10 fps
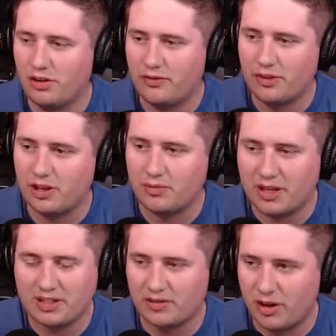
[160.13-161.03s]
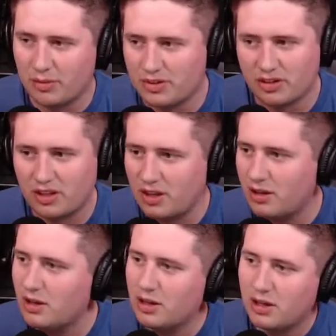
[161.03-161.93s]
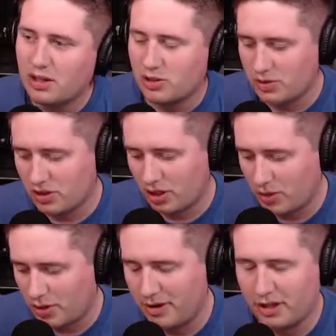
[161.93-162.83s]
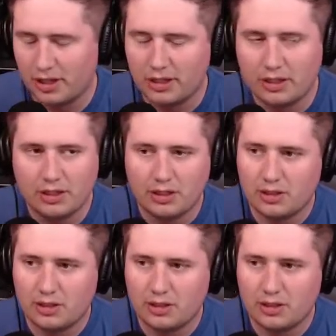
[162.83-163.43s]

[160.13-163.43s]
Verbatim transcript: really feel like messing around with Stunky. So we're just going to quickball it.